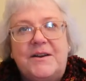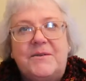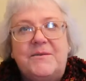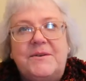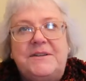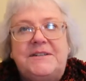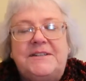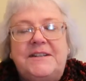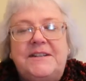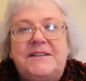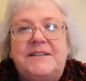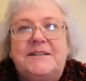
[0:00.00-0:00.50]
we
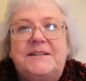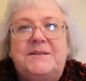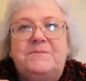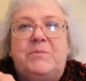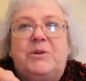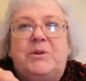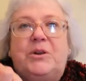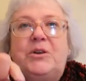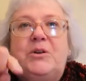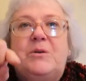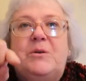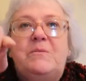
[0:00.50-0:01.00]
see this
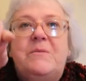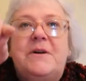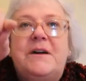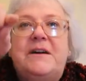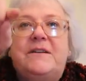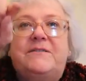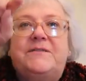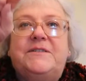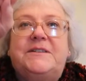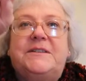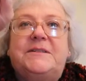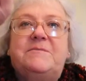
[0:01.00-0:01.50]
plume
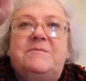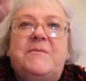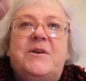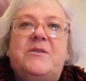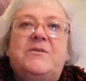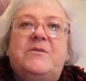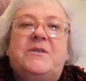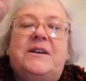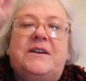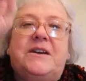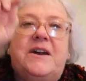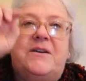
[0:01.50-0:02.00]
of
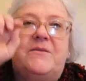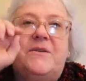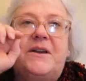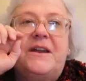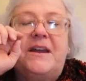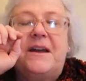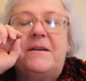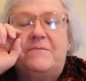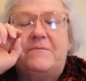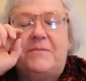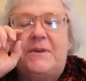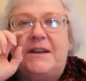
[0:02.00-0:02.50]
smoke
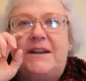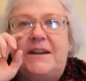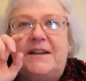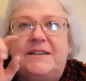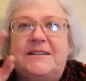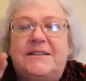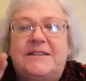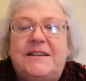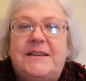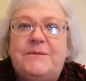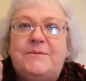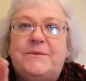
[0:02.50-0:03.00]
going up
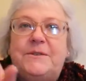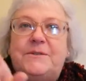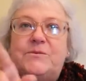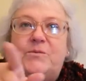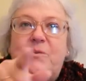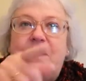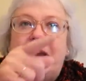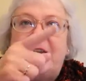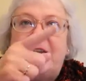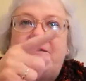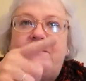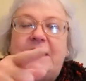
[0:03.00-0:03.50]
because he was
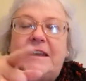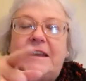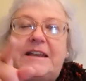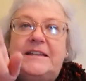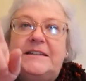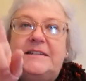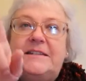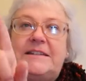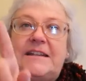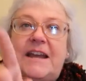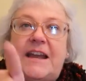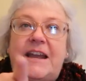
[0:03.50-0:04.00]
waving
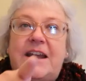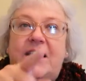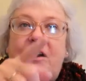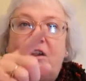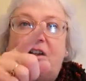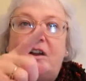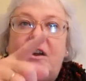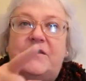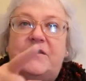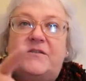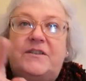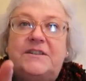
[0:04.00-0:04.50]
his
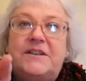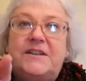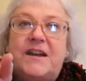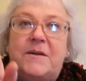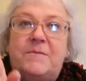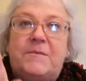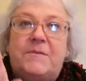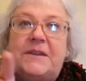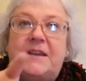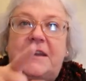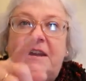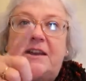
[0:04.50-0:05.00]
tail over
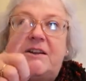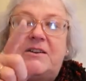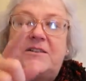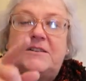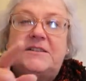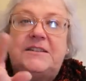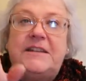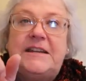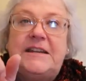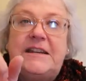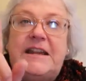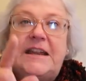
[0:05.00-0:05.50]
top of the
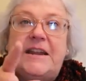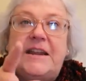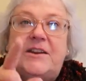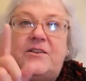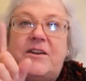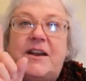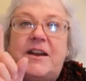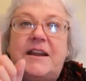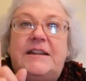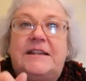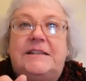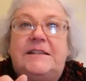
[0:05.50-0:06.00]
kerosene
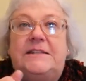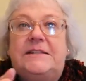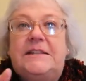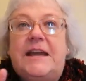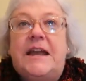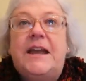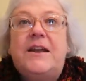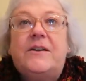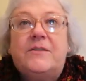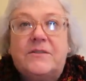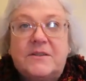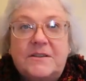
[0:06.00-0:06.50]
heater and his
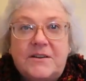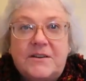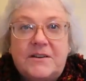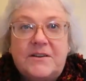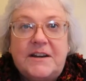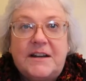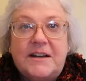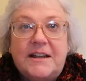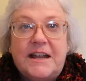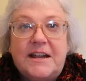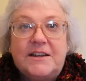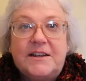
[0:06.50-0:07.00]
tail
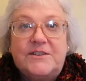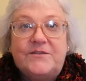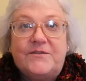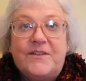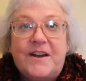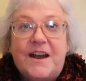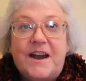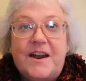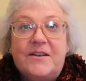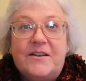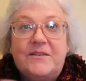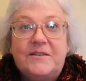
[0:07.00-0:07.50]
started to catch
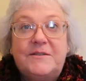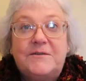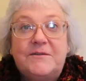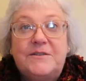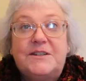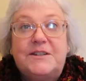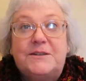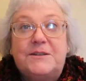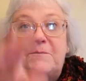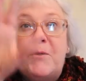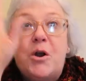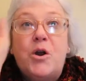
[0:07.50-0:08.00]
fire and it
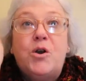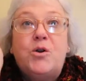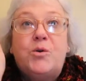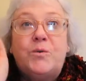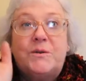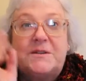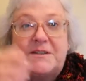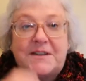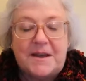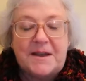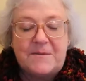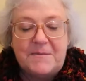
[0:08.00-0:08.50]
was smoke
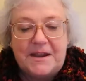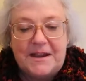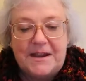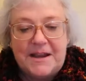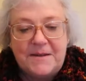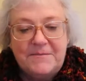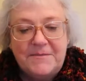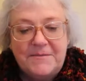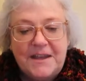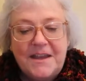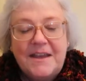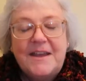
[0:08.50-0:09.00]
was coming
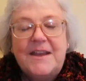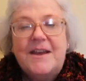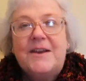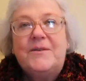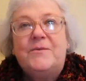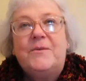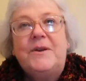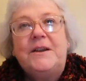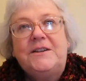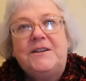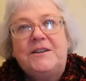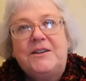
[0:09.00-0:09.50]
up.
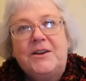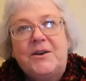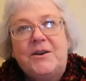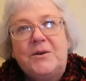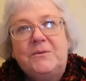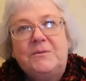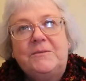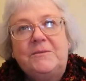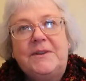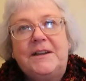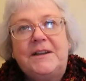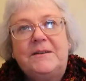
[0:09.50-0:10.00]
We had to
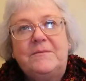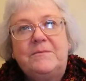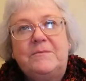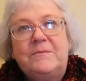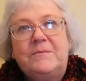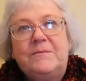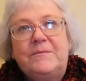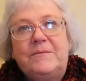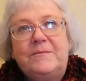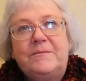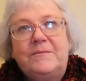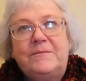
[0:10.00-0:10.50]
go like
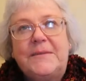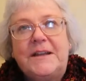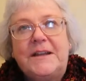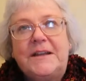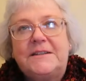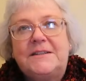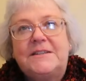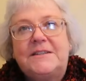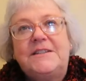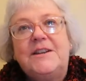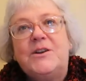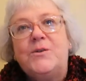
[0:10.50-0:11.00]

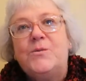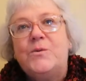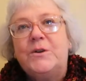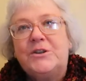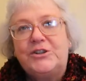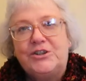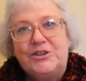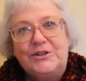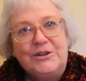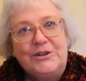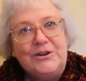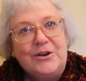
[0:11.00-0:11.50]

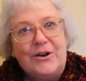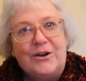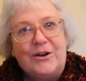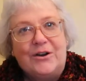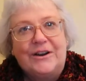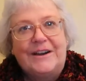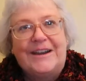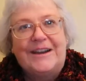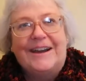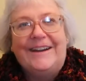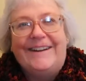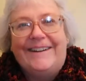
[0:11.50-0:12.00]
extinguish the
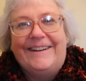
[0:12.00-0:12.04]
dog.